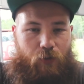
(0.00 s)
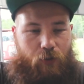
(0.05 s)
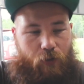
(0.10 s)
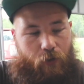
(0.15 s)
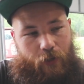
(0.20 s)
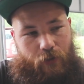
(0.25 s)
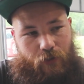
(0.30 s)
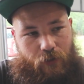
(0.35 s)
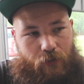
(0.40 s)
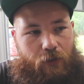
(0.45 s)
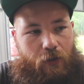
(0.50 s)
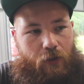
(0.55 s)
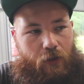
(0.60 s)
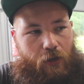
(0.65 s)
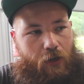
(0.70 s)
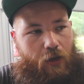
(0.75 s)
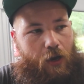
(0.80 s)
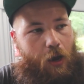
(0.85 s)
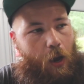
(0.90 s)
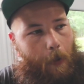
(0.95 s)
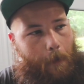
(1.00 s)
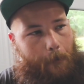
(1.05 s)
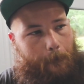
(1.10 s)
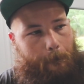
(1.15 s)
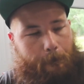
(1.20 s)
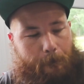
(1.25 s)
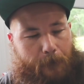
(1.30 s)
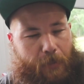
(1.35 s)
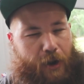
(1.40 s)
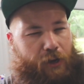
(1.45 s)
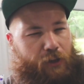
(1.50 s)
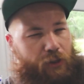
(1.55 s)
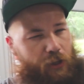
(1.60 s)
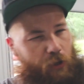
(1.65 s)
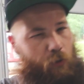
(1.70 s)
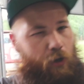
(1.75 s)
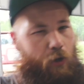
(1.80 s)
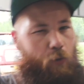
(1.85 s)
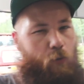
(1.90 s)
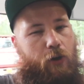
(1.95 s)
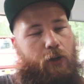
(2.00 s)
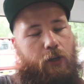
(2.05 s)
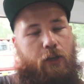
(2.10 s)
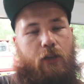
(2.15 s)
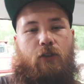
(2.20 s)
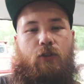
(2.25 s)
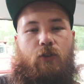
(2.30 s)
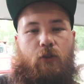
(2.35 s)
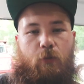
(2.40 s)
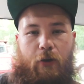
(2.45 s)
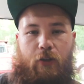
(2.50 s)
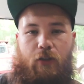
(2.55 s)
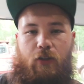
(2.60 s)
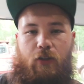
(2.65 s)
so that's mainly what I want to get into about